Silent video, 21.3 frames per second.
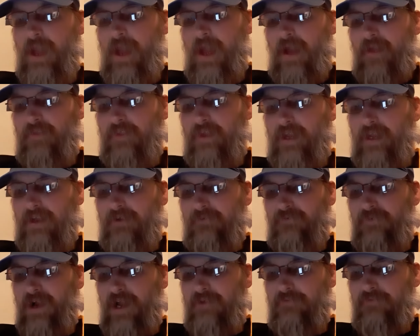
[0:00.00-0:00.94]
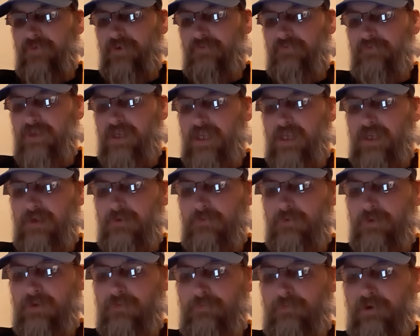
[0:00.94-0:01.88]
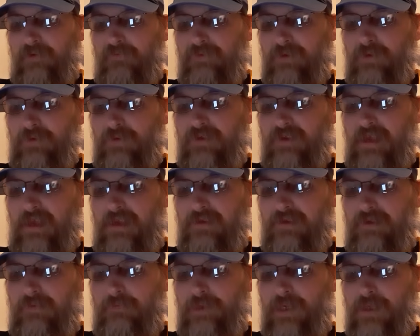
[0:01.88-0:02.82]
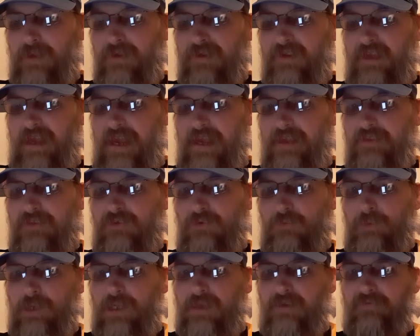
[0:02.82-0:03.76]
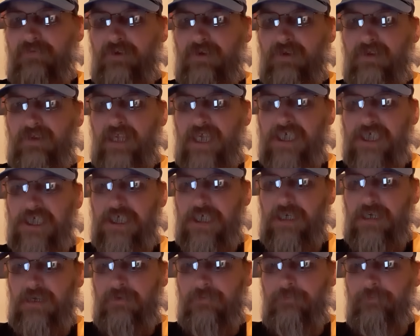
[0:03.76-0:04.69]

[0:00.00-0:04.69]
and then at 5:50, it was Buffalo's Casey Mittelstadt, 2 minutes for slashing,